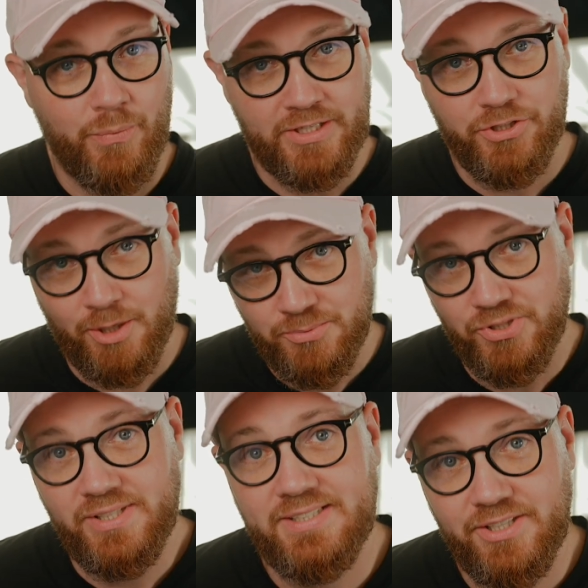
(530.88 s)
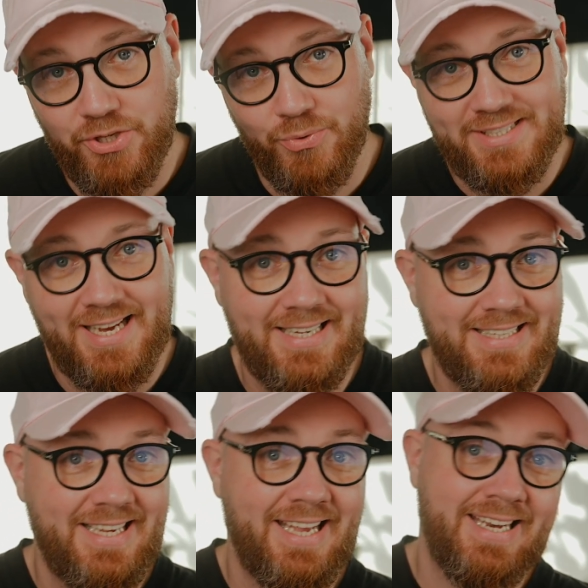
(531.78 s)
when it comes to the security
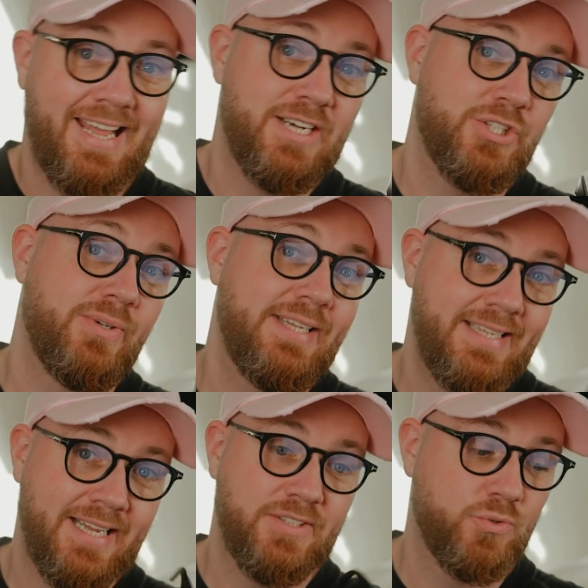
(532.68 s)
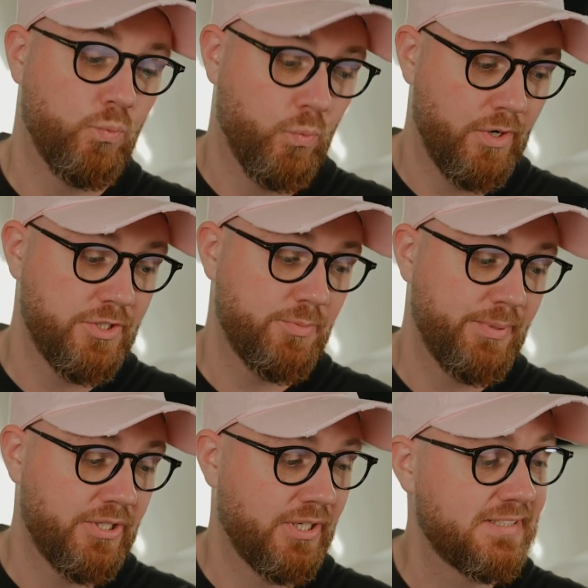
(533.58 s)
LED, it actually gets worse,
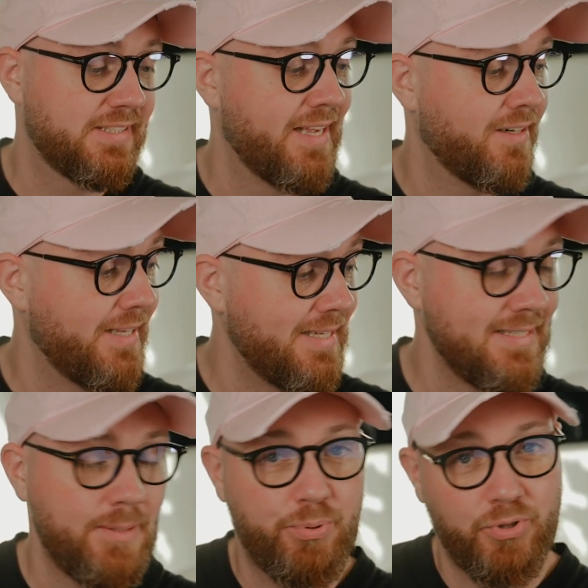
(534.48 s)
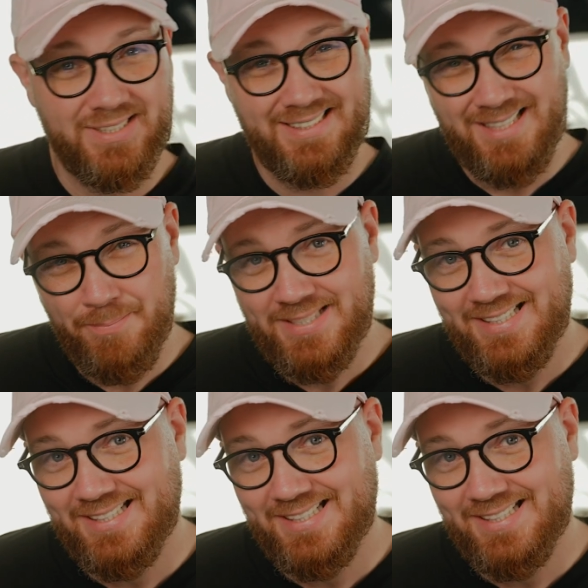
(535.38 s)
because there is a proximity